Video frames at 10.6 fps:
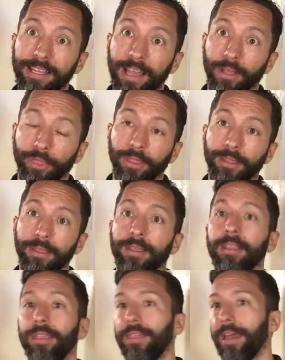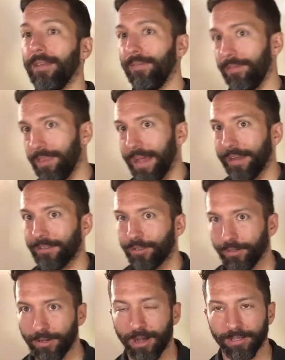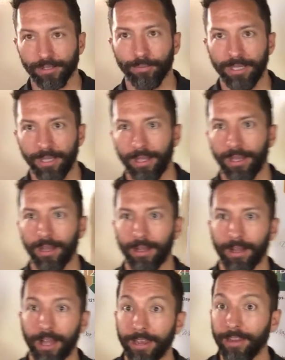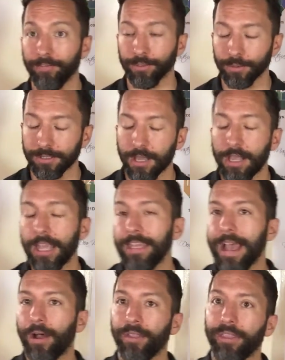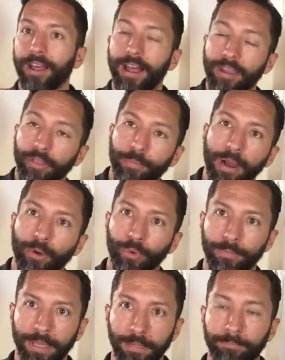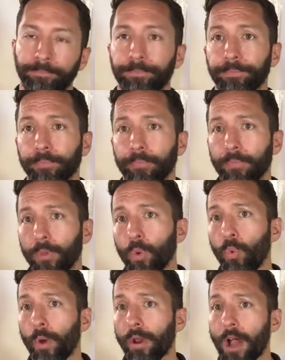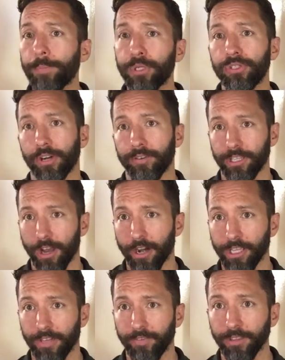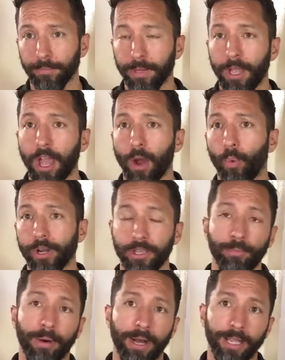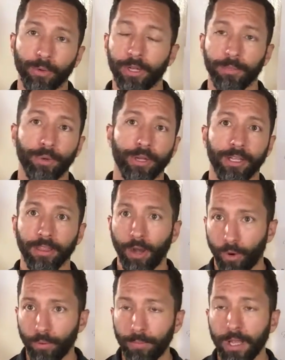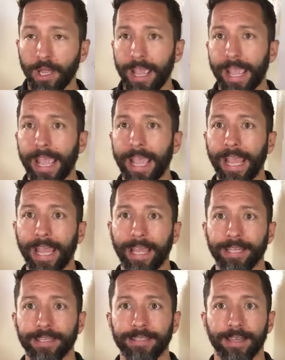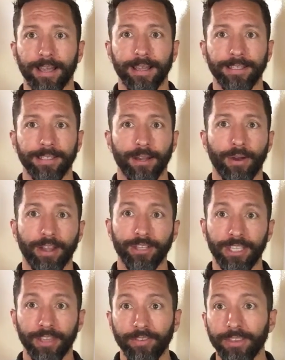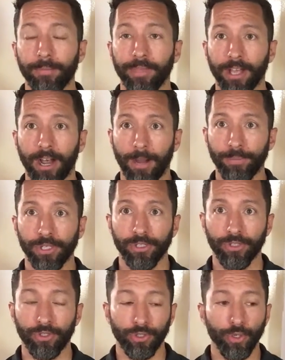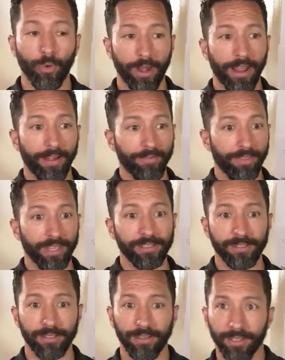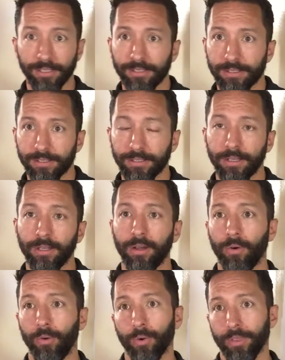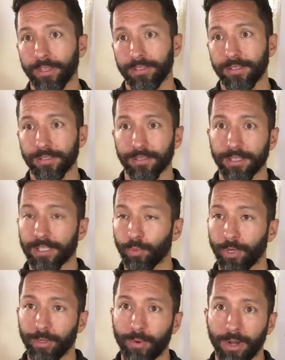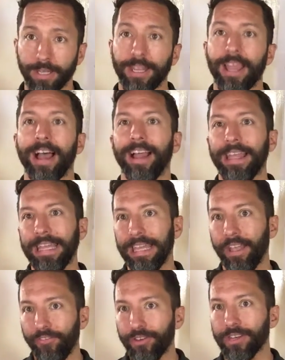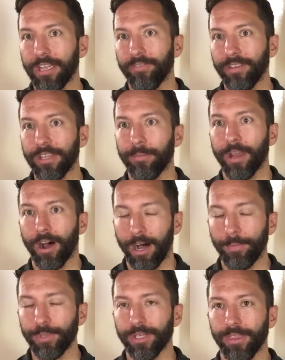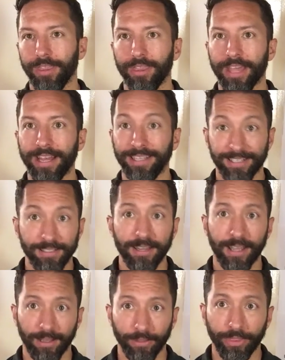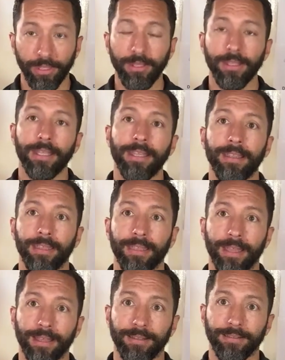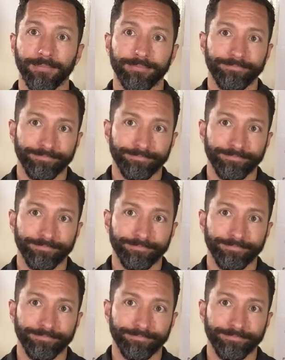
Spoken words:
healthily, then that could also be an influence. Now, another part would be, what options are you giving them? What are you buying? What are you putting in the home? And, are you giving them the option, do you want to have this and this, or this, this, and this? What do you want? If you're giving them an option that isn't healthy, then,